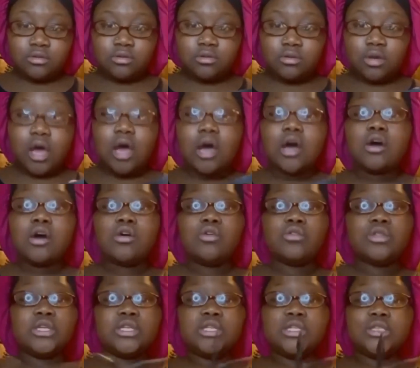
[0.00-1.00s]
Oh,
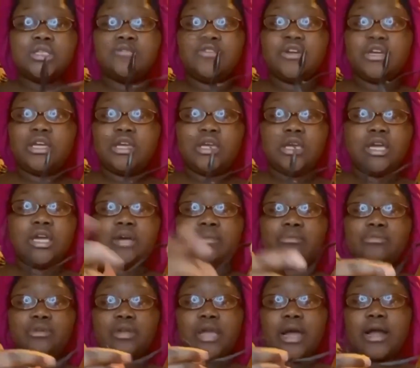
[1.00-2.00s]
this is for the
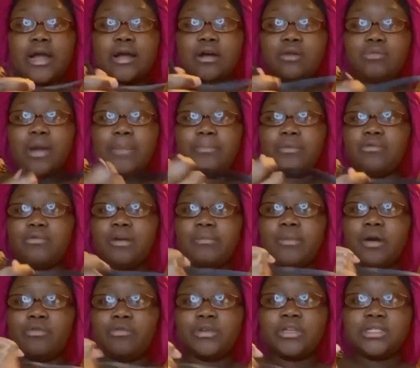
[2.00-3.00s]
camera. Like, I could wrap it around my
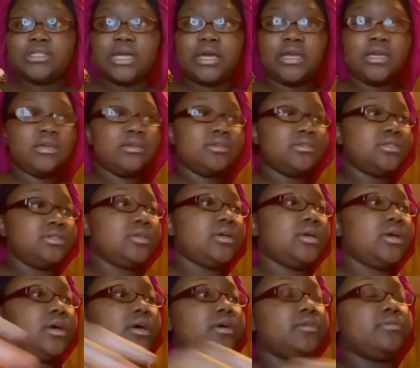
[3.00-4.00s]
wrist, I guess.
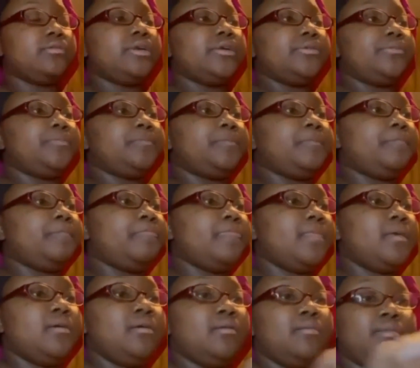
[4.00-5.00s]
I don't know.
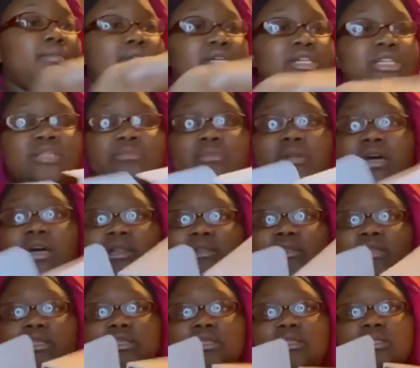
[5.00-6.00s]
But last but not
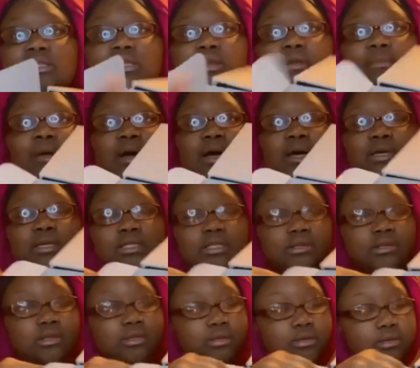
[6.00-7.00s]
least, in the box
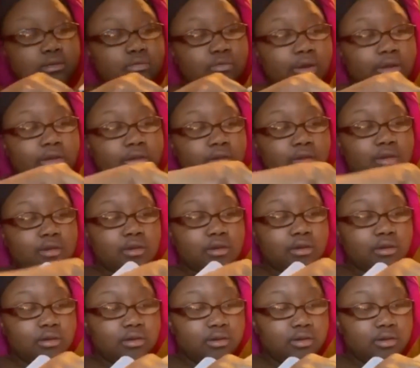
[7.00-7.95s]
right here.